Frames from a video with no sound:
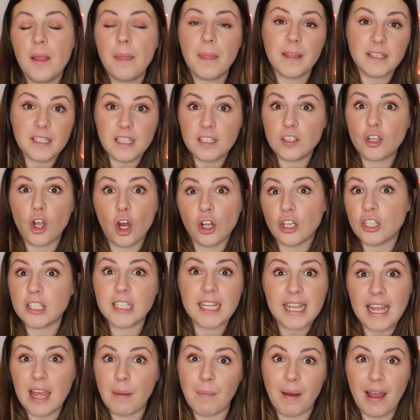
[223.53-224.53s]
This has gone
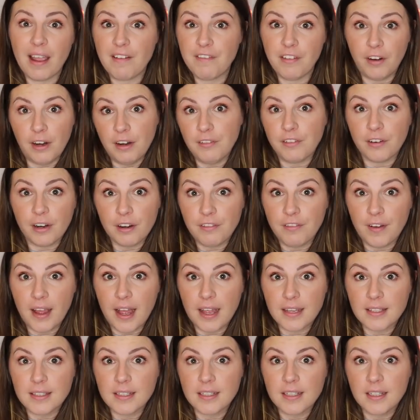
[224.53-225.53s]
TMI very
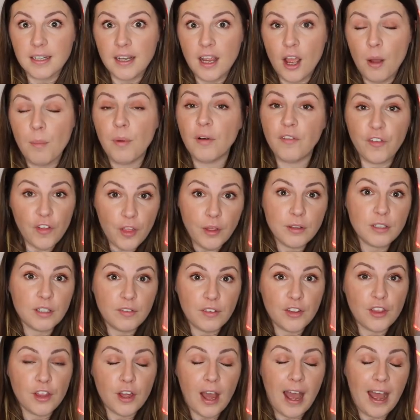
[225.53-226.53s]
fast. But for those
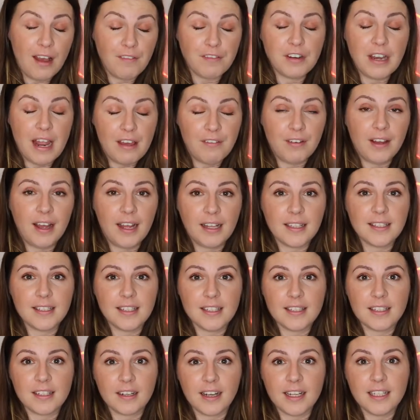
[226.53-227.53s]
of you that have never had
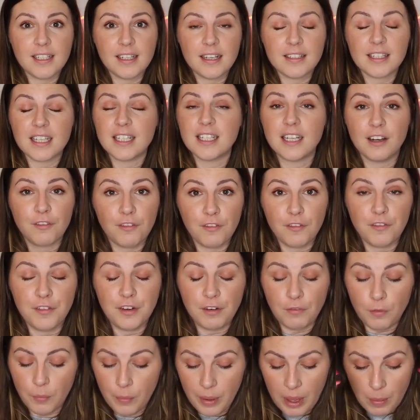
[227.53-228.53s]
cystitis, it's different for
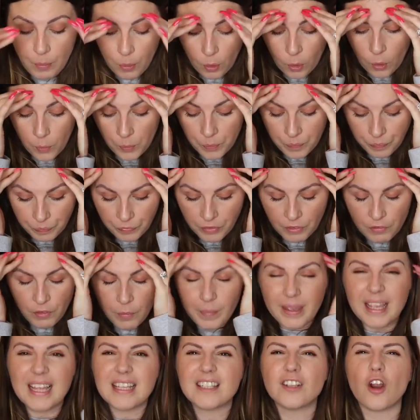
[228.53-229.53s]
different people. For
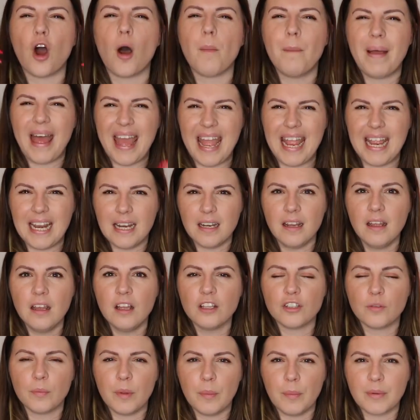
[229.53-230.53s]
me, it's not a pain.
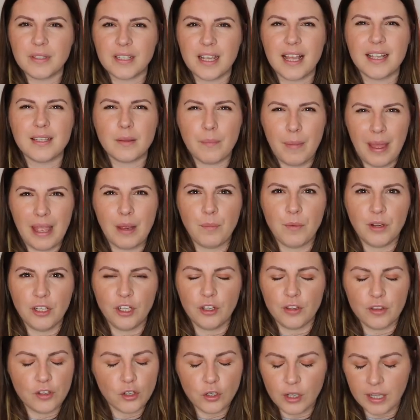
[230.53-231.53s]
Some people say it's a pain when you
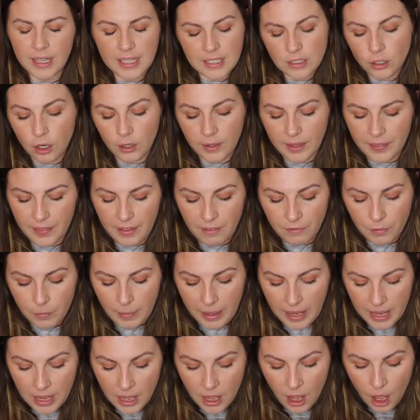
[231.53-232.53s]
go to the toilet. It's not like that for
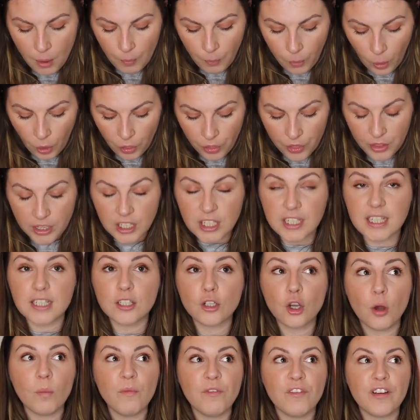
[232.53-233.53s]
me. But the
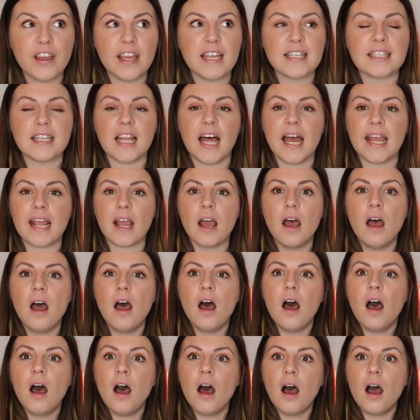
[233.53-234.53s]
discomfort is like,
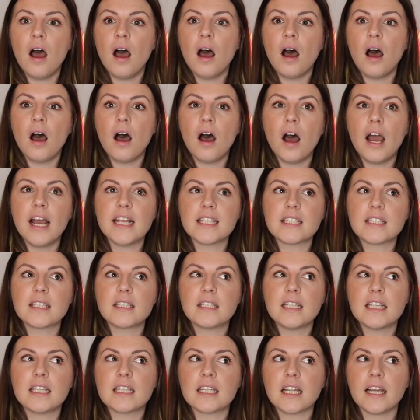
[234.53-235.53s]

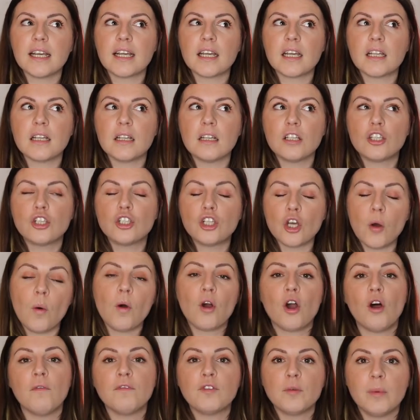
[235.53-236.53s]
it's like so
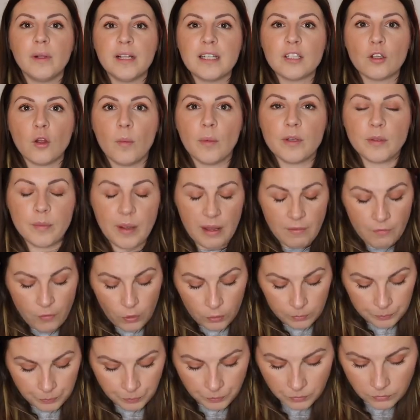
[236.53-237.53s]
uncomfortable, it's almost
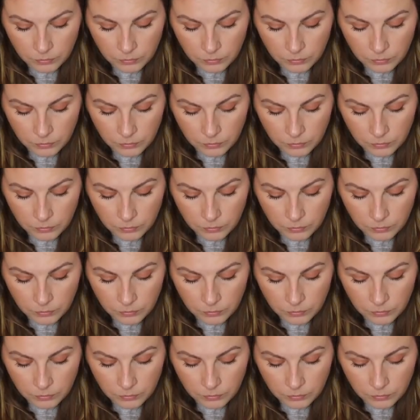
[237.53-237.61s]
painful.